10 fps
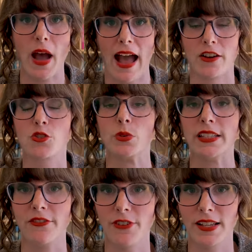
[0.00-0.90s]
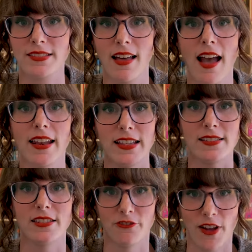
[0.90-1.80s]
actually fix that
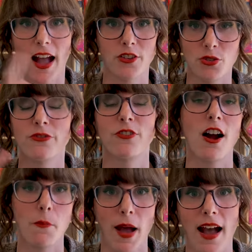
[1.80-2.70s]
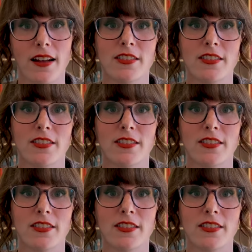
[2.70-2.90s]
is in fact to frog back.